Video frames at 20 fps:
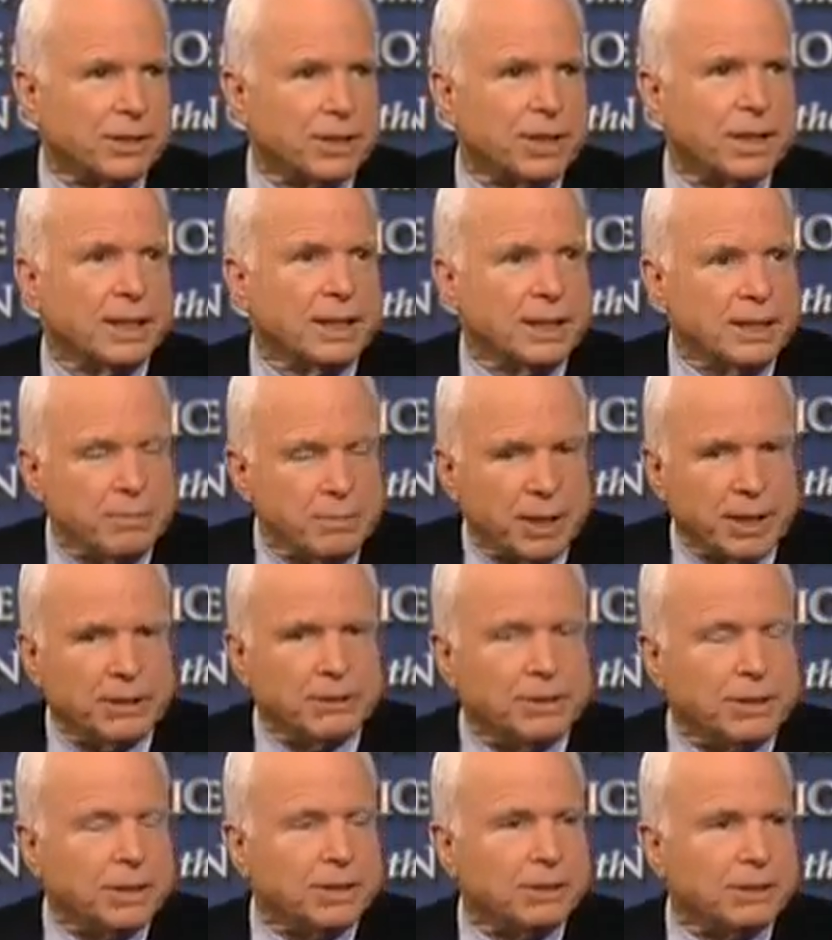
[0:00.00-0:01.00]
And anybody
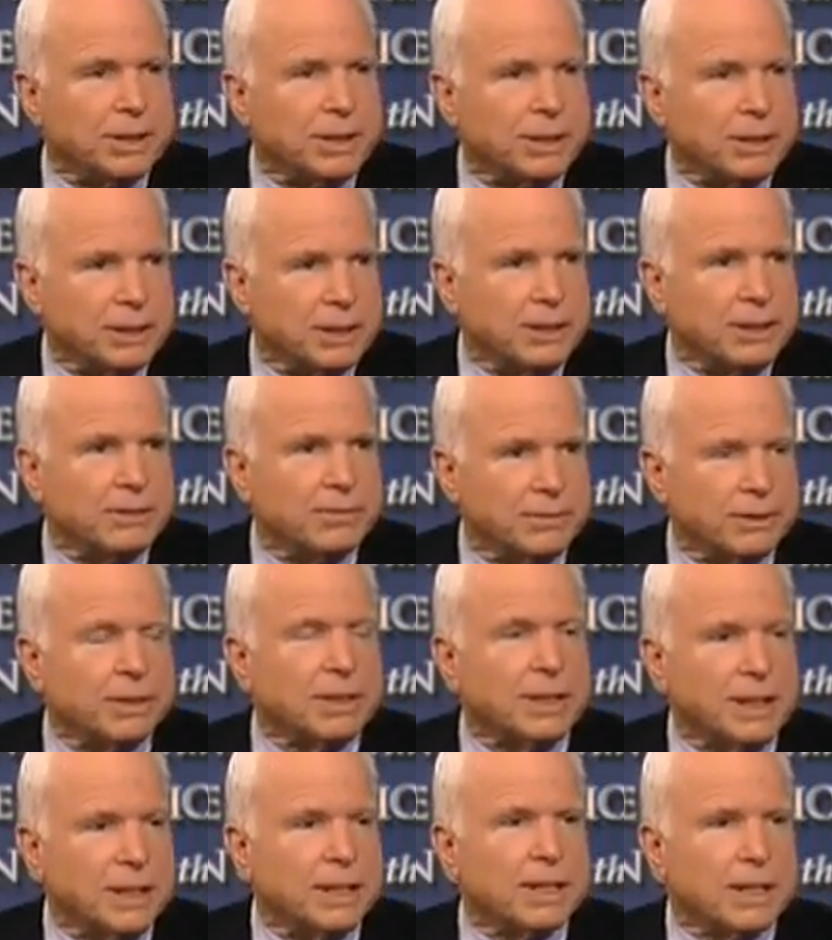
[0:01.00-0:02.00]
who tells you anything different,
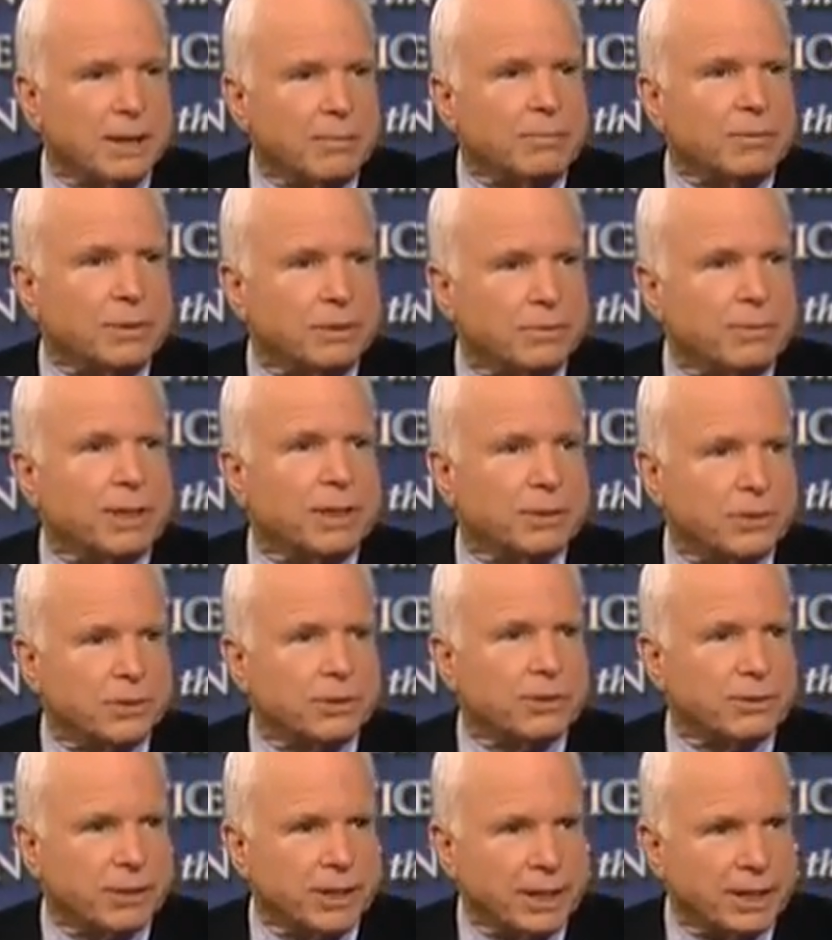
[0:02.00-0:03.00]
come with me to
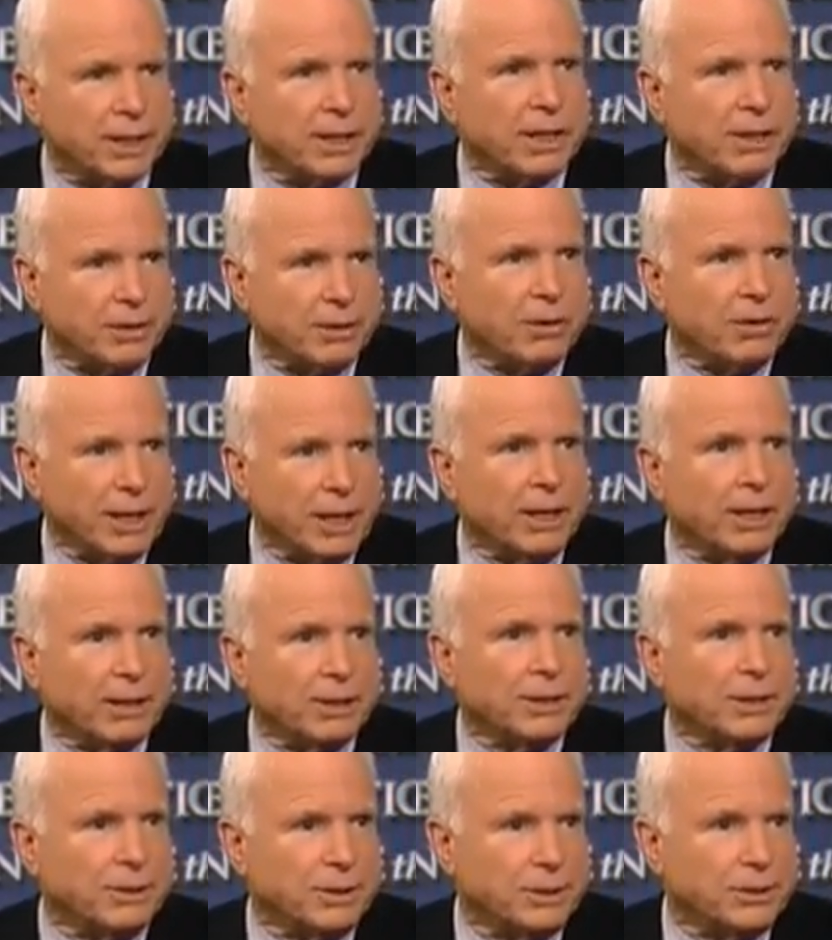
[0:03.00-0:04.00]
Syria and I'll
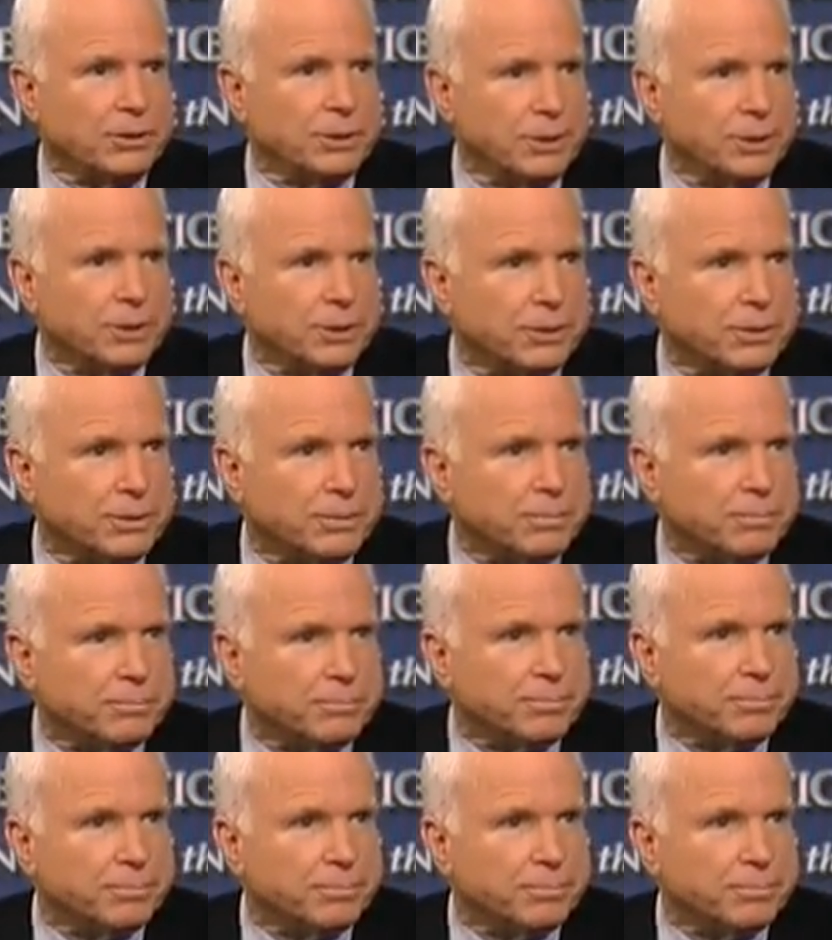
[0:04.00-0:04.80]
introduce you to them.